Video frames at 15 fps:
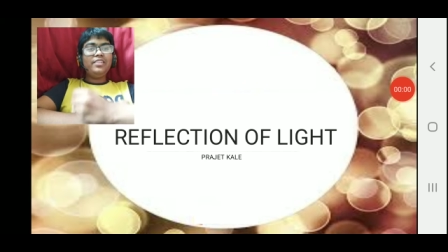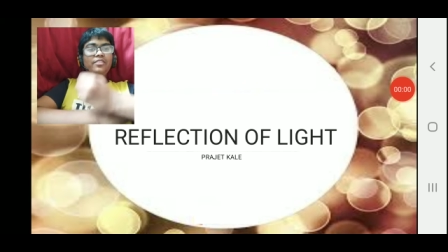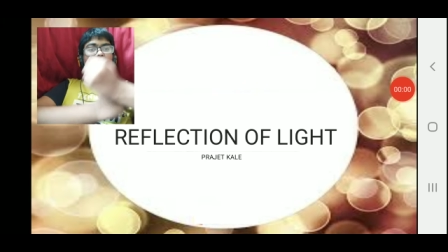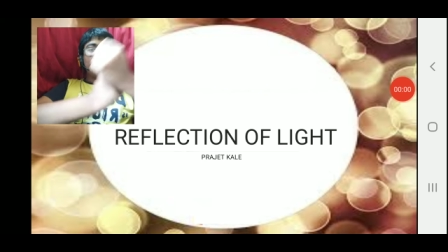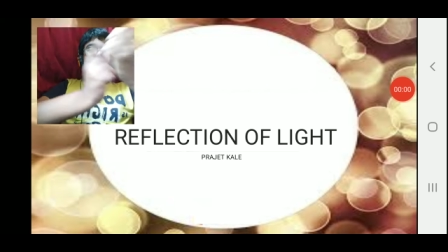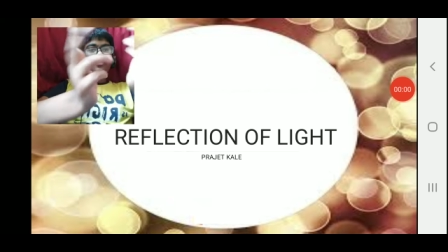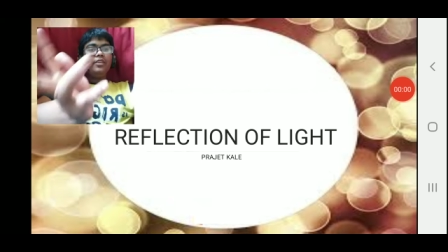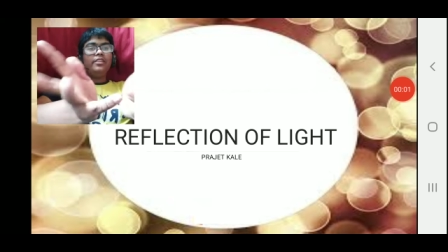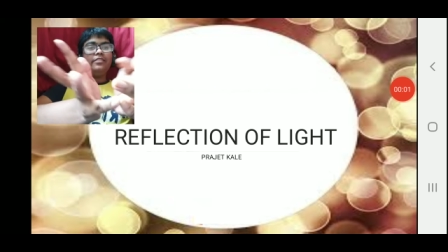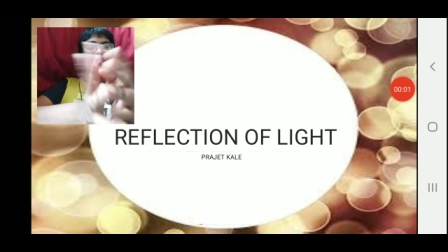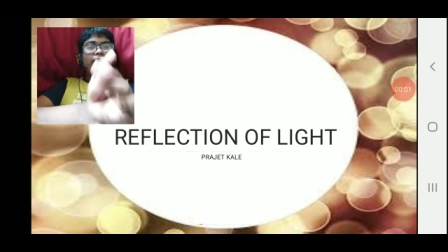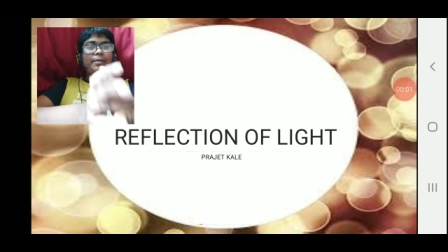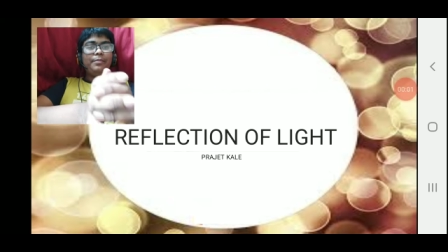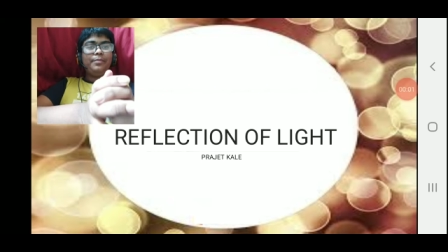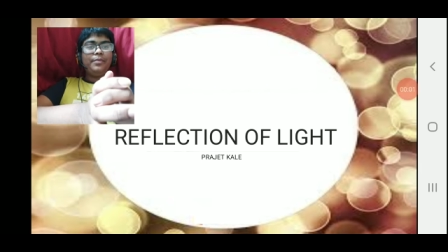the chapter we are
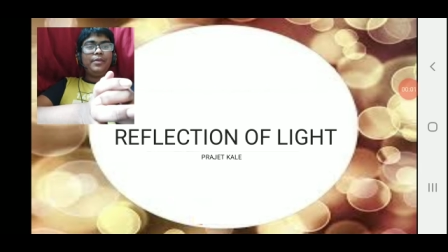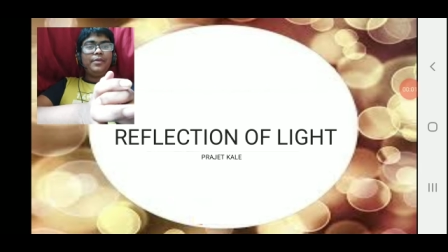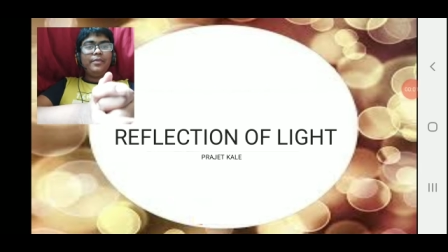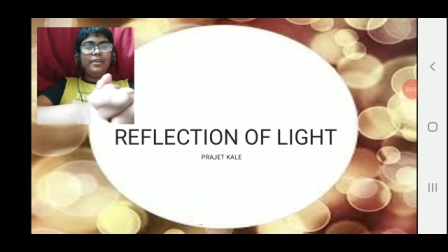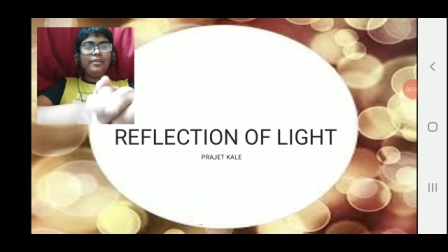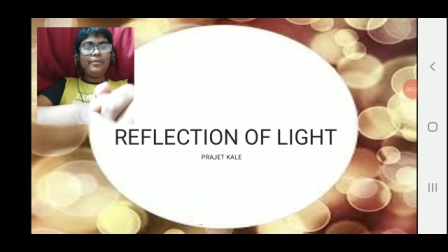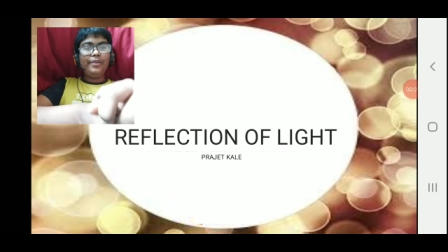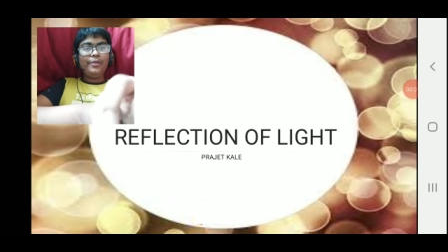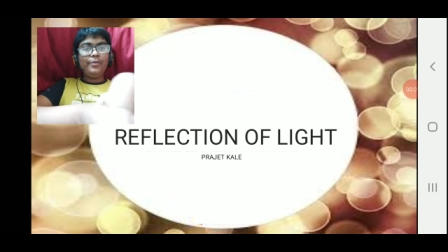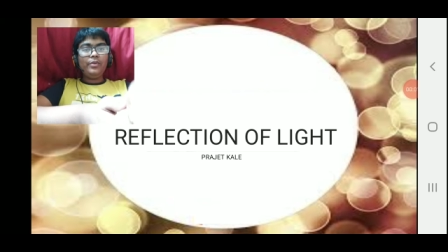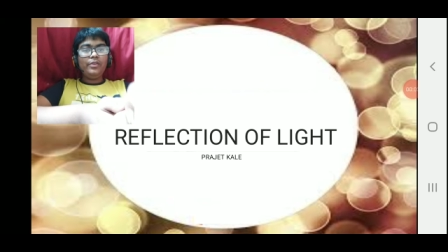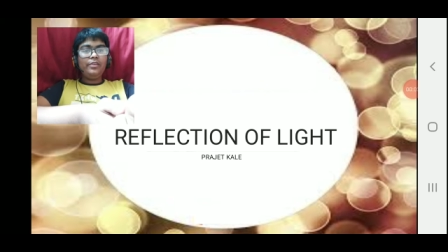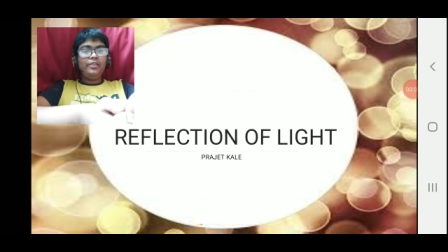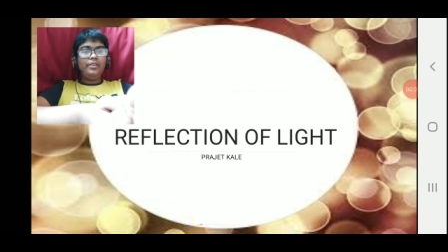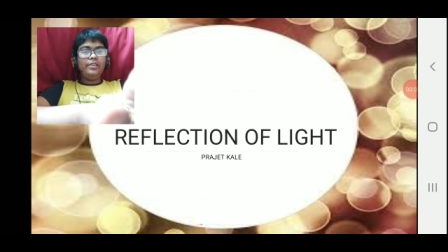going to learn is
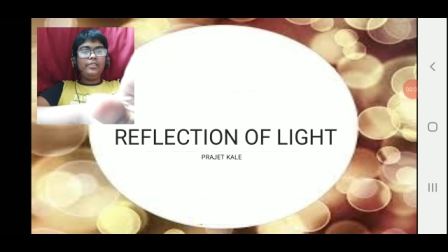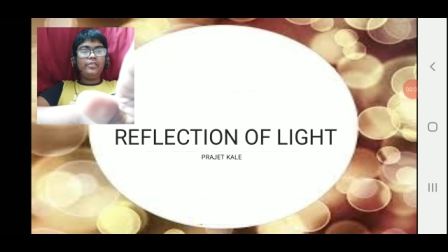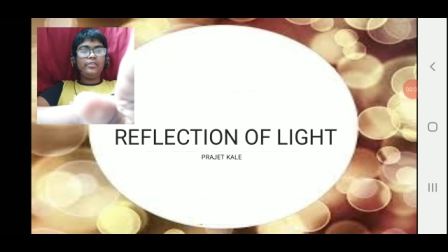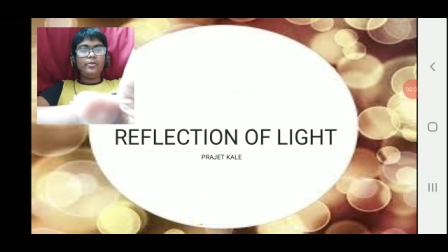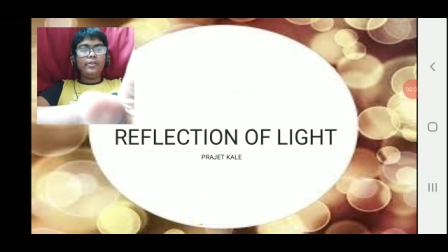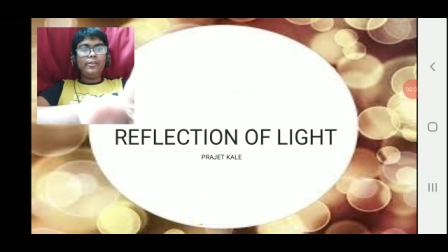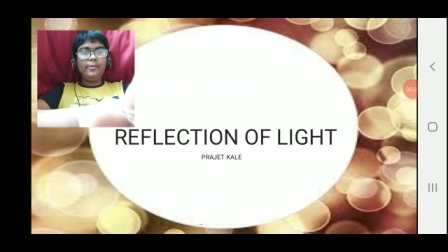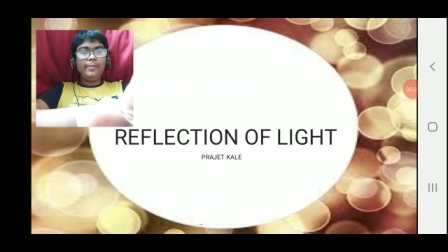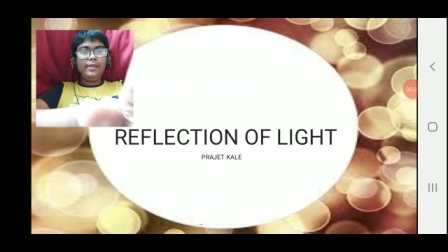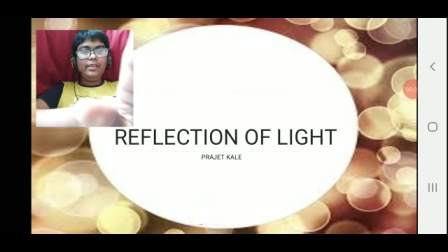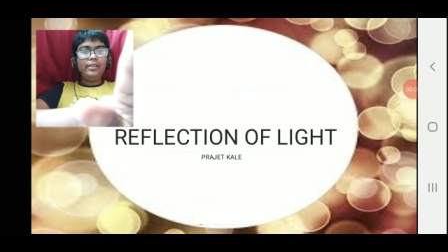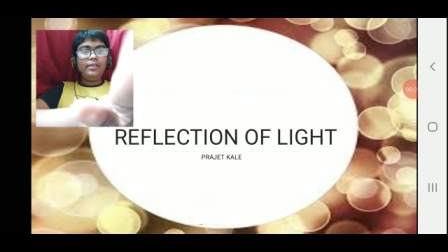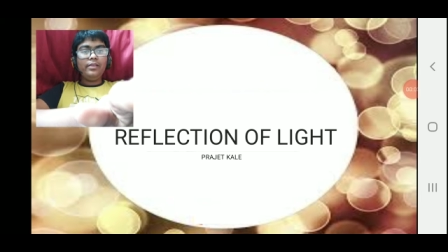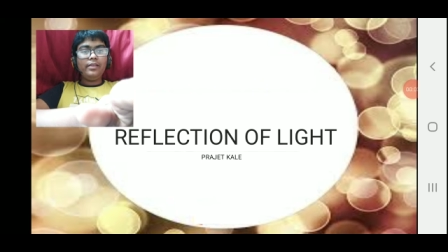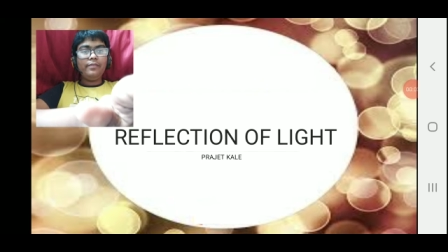going to be reflection
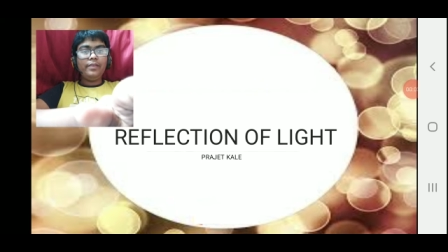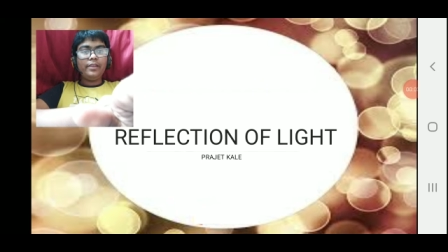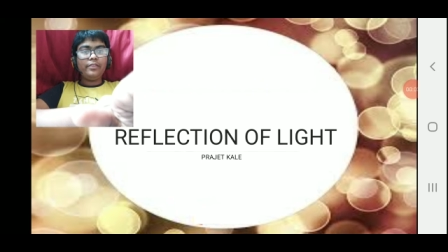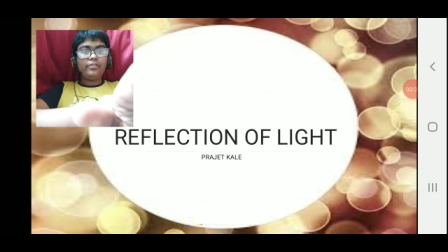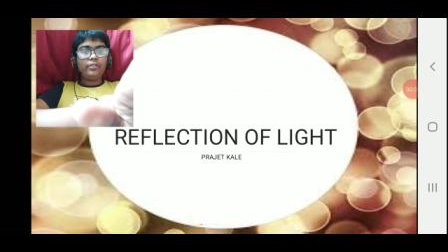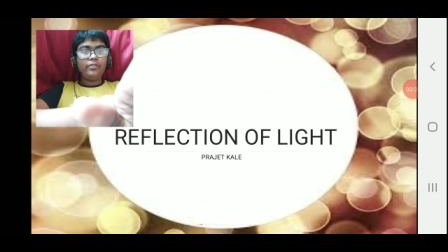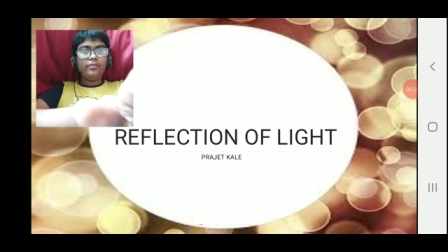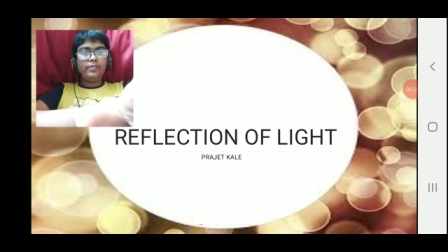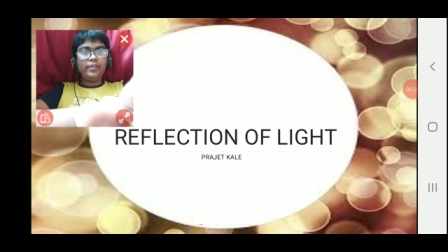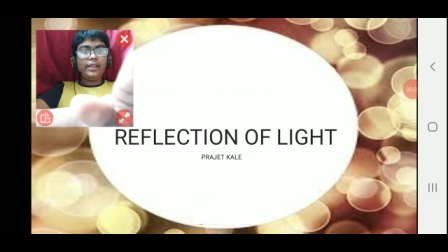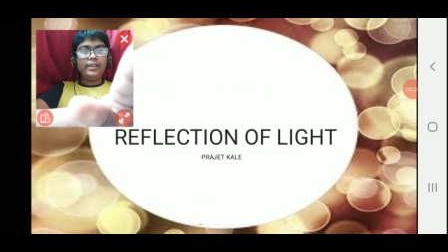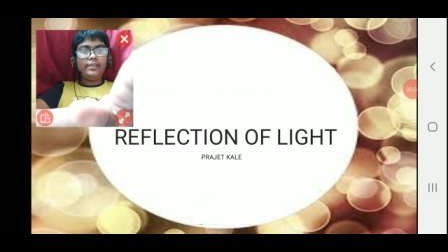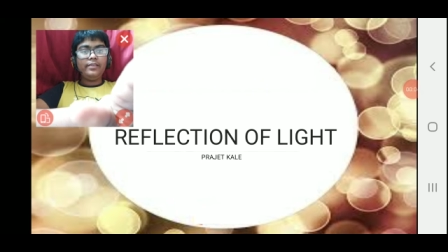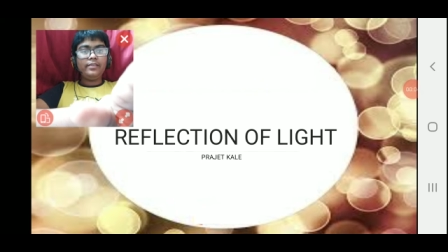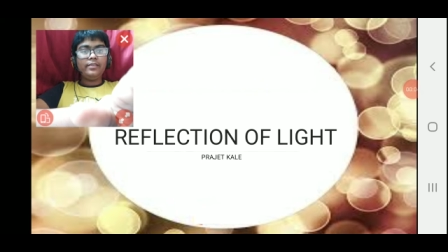of light.
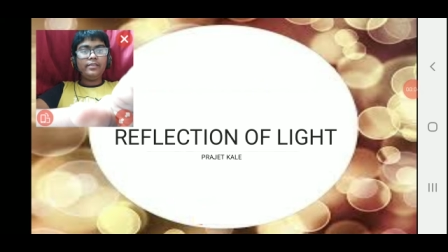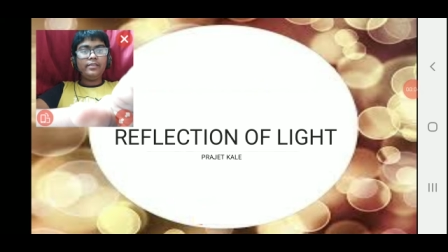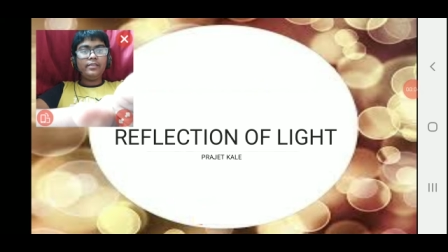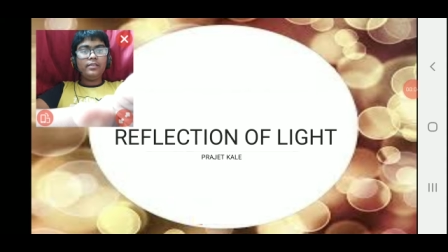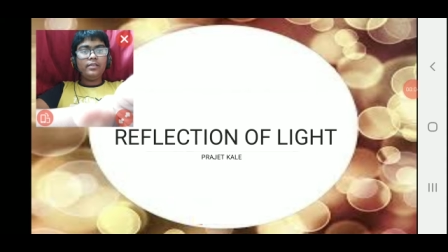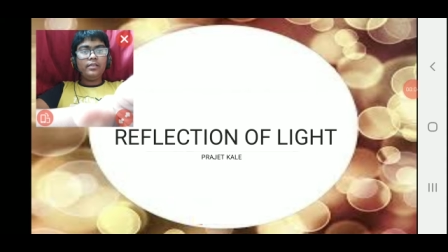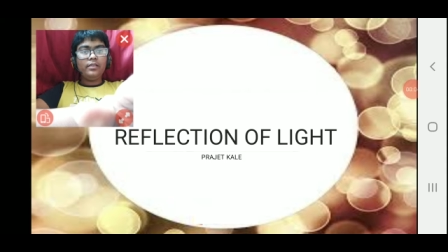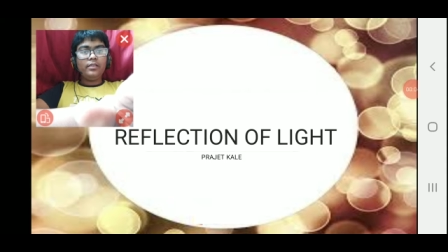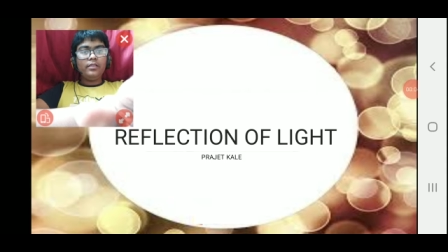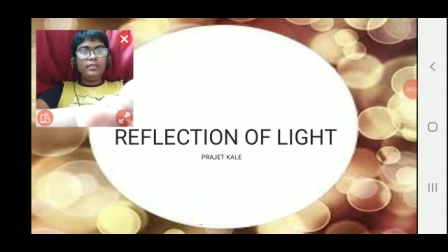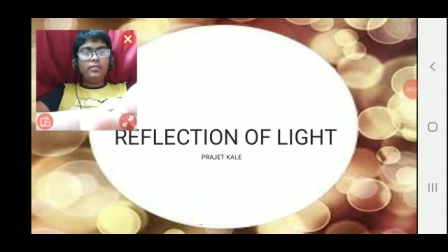So,